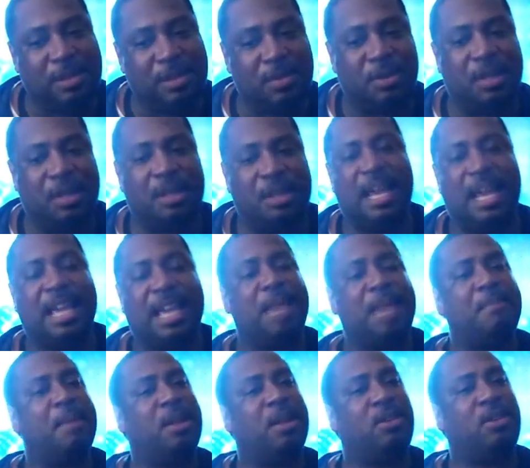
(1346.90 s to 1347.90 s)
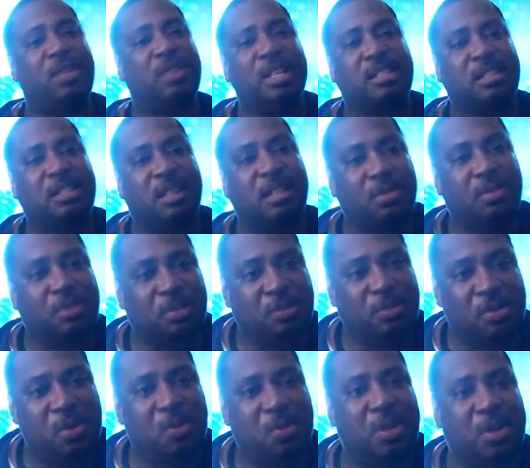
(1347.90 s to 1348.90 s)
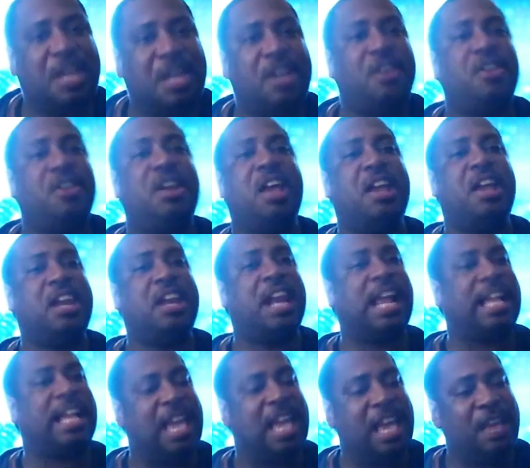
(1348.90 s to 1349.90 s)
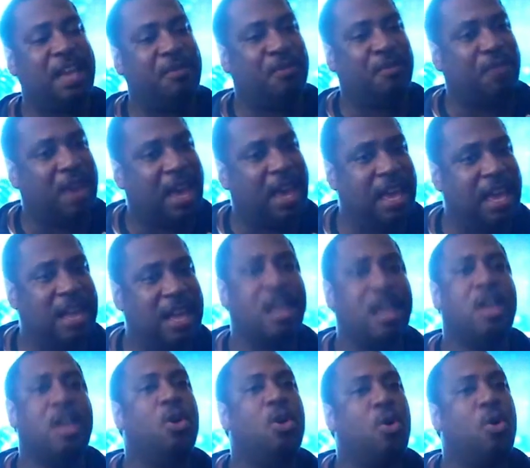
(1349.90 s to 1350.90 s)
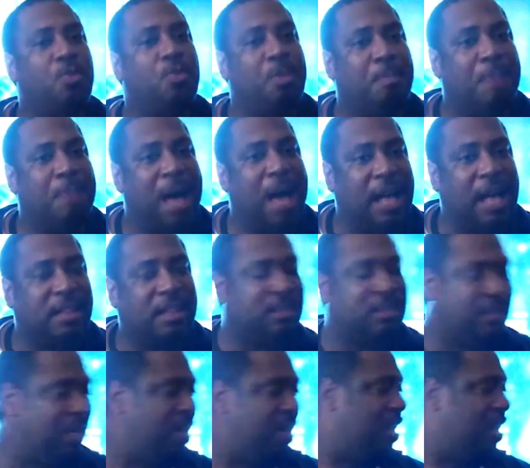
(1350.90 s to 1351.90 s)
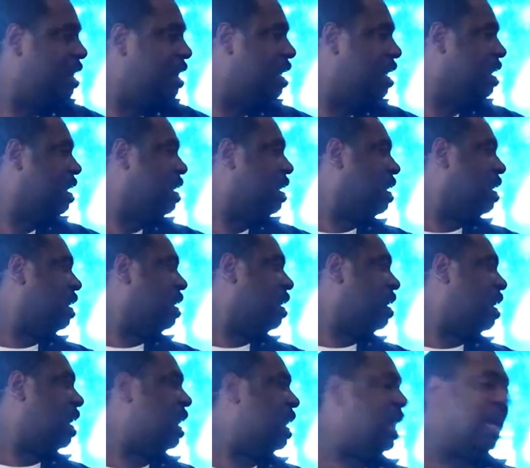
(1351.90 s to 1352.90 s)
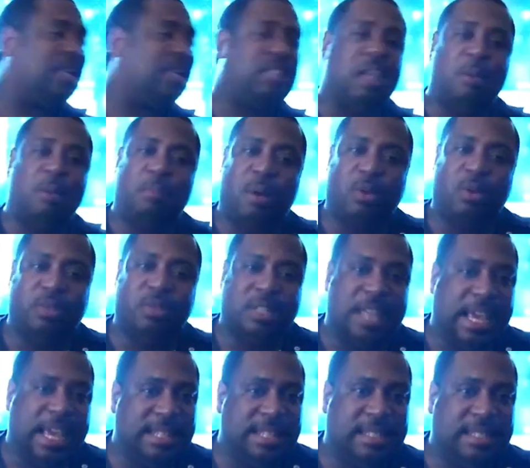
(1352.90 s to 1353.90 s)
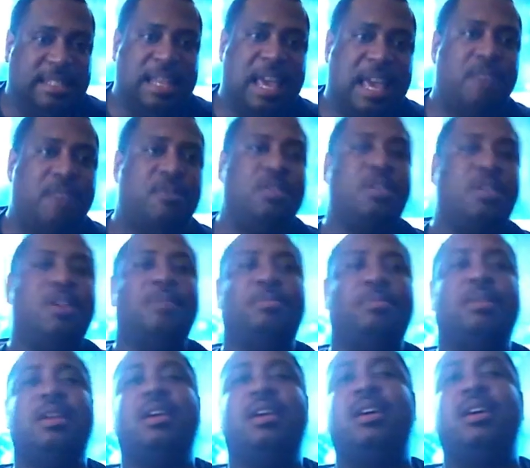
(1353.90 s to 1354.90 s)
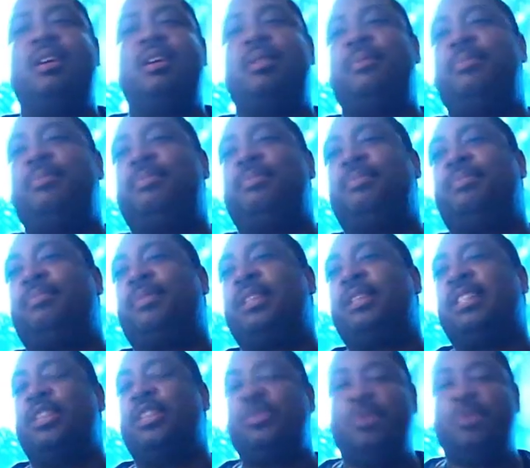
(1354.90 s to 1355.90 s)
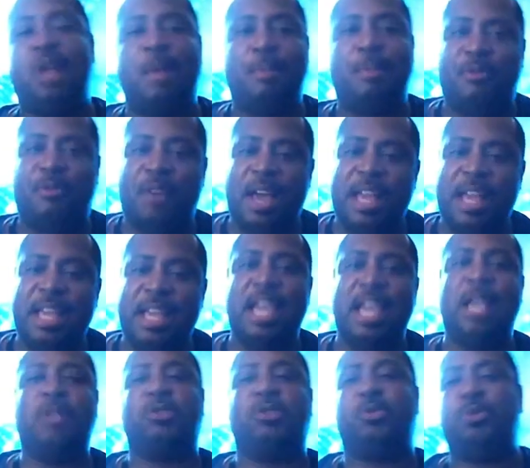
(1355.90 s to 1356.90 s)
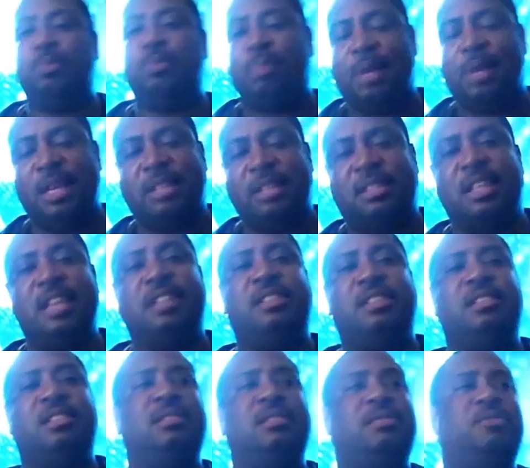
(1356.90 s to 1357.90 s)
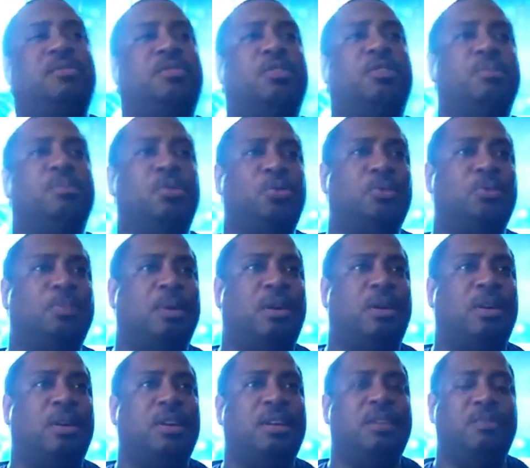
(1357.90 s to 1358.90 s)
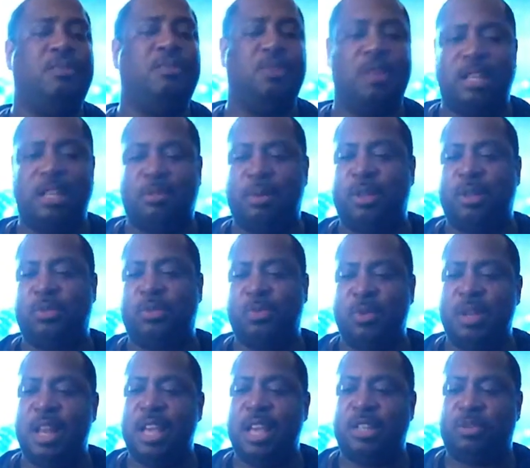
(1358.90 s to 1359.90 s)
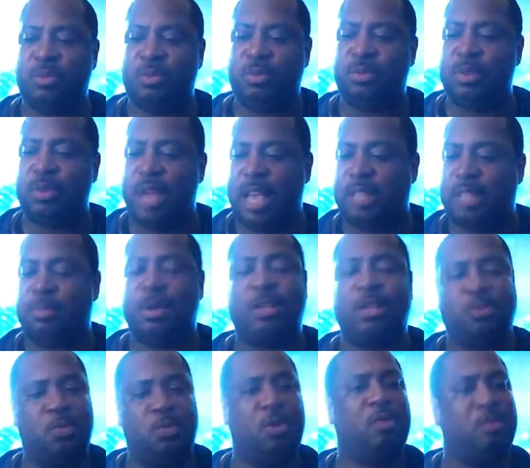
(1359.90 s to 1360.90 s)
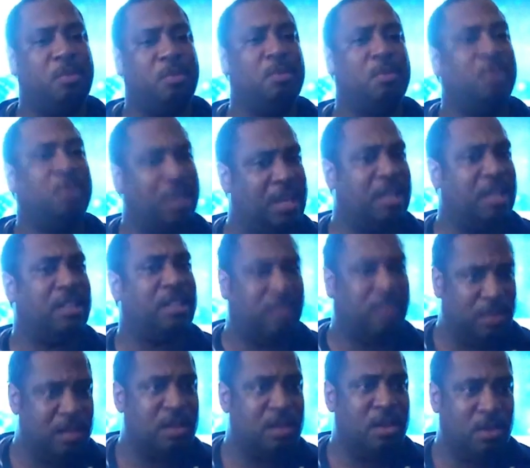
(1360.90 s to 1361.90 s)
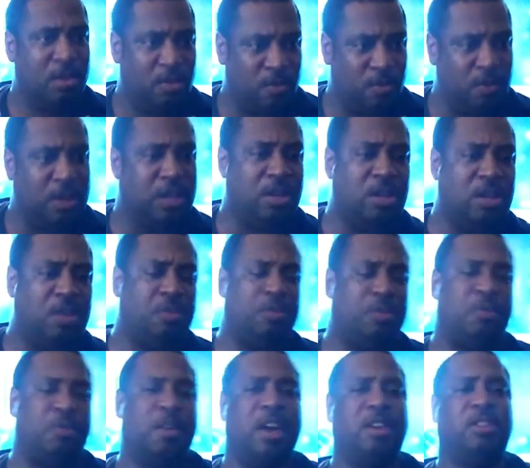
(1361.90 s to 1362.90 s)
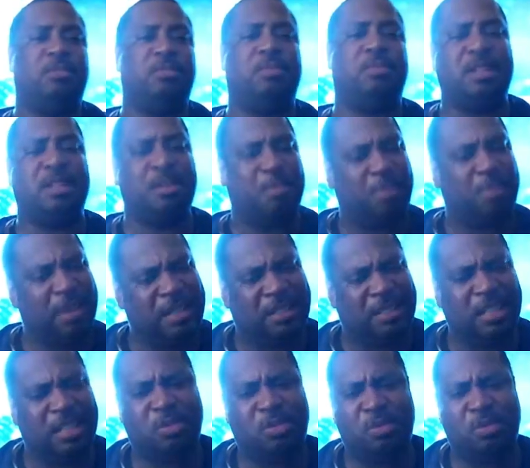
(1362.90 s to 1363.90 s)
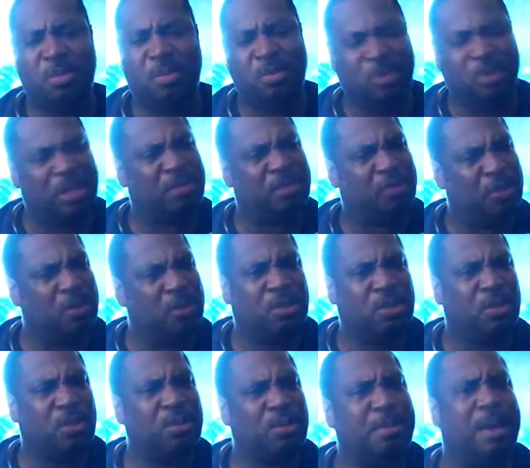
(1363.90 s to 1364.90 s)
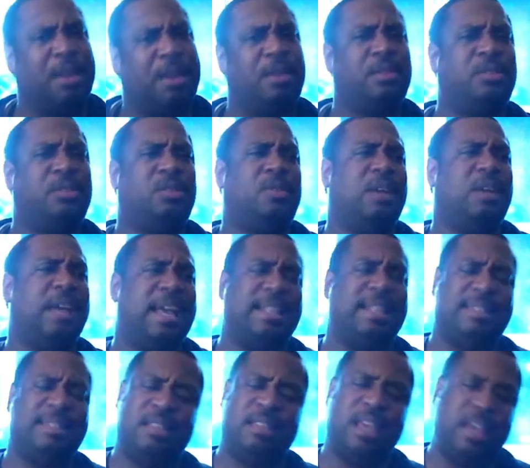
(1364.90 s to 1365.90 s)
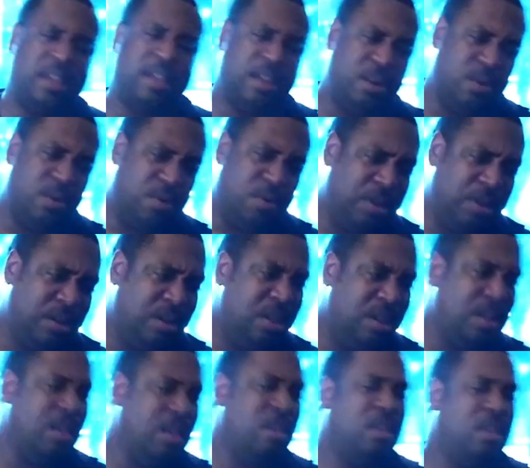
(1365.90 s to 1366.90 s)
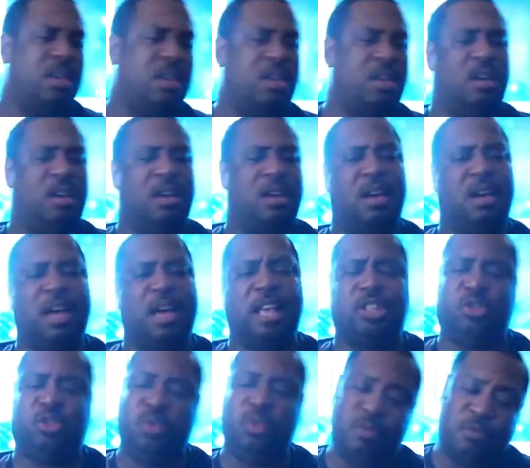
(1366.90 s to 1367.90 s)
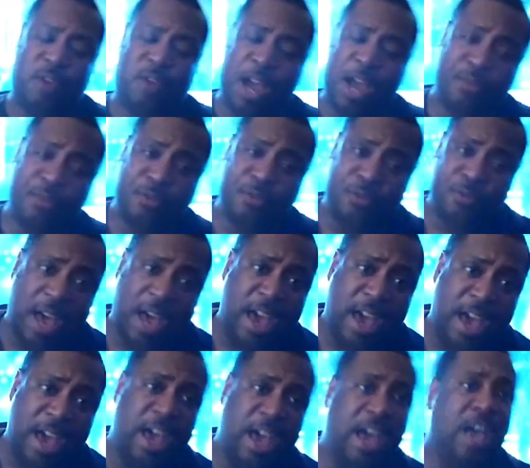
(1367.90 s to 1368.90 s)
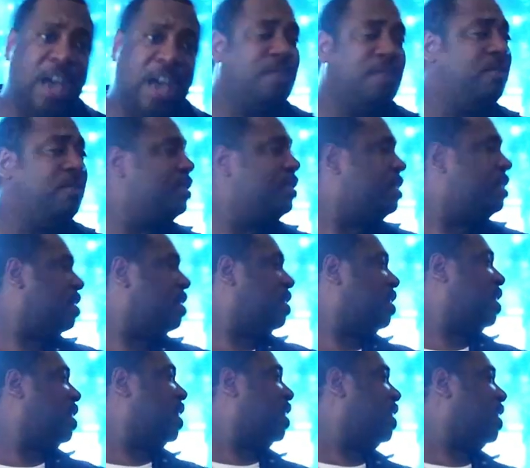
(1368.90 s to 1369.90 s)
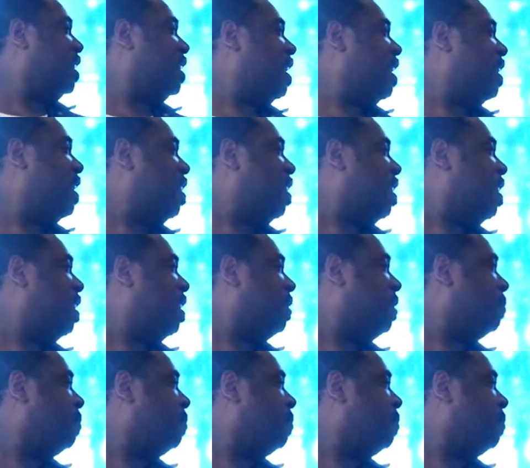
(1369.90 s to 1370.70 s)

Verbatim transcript: on it. I get my little exclusives on it here and there that I can't find on the box. And like I said, I bought Tekken 7 up there. Because I do like my fighting games on the PlayStation for the most part. Even though the Xbox One, the Xbox One remote is really good for fighters. But the PlayStation remote just feels a little better. So I got Tekken on it. Uh, 5. I got uh,